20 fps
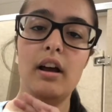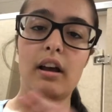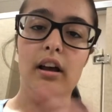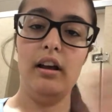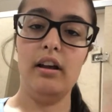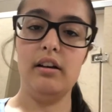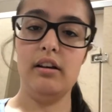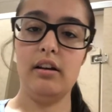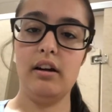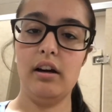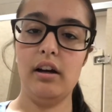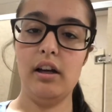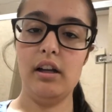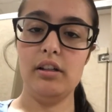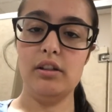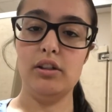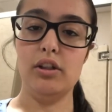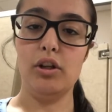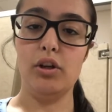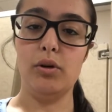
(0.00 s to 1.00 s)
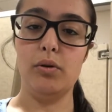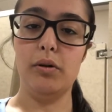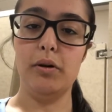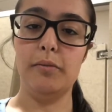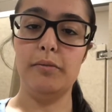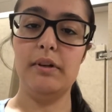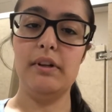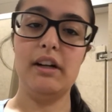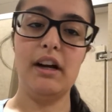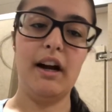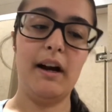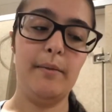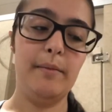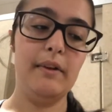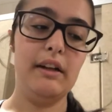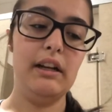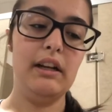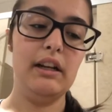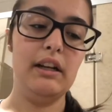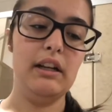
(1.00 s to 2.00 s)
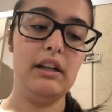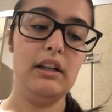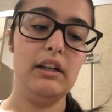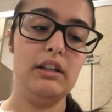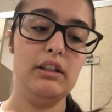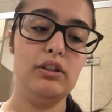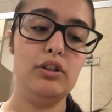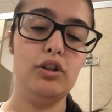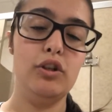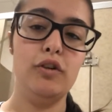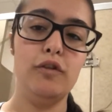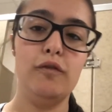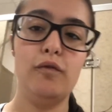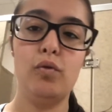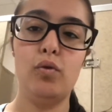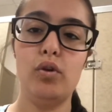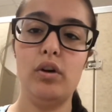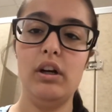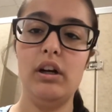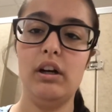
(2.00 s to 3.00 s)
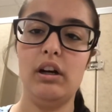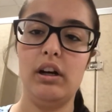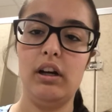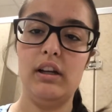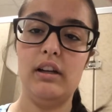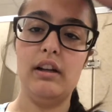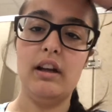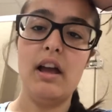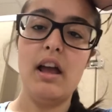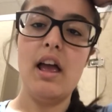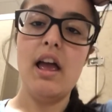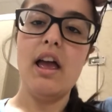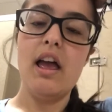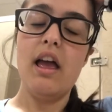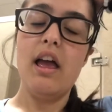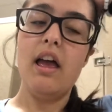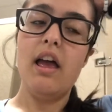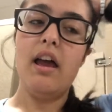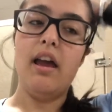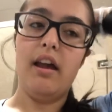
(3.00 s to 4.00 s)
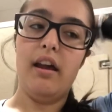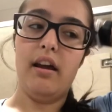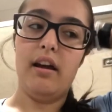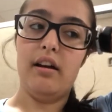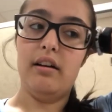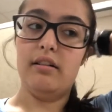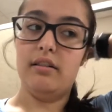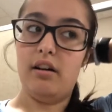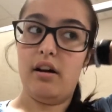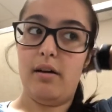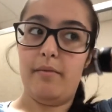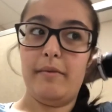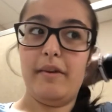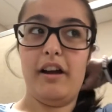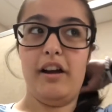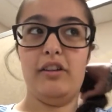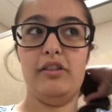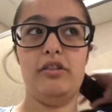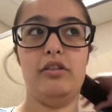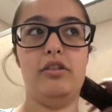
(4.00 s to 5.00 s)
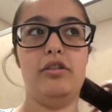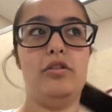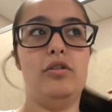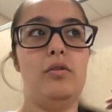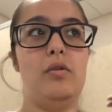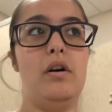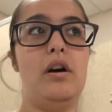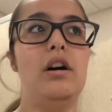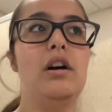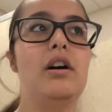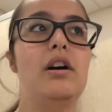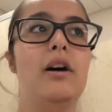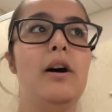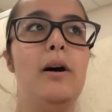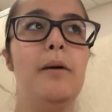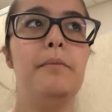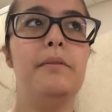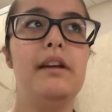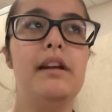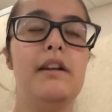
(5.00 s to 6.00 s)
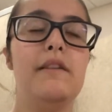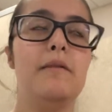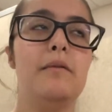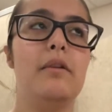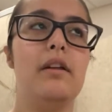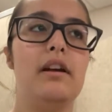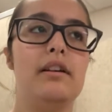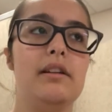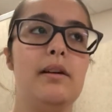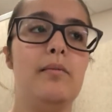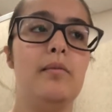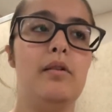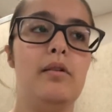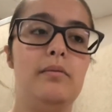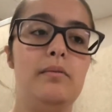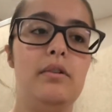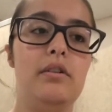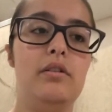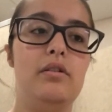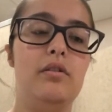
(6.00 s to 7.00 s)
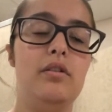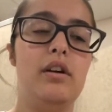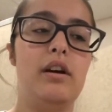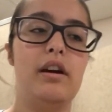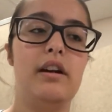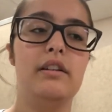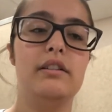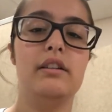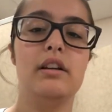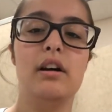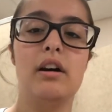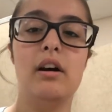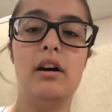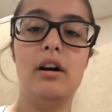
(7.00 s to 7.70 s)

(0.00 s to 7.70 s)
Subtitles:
Hey guys, so update time. It is 2:49, and yeah. So update from the last time I updated you guys.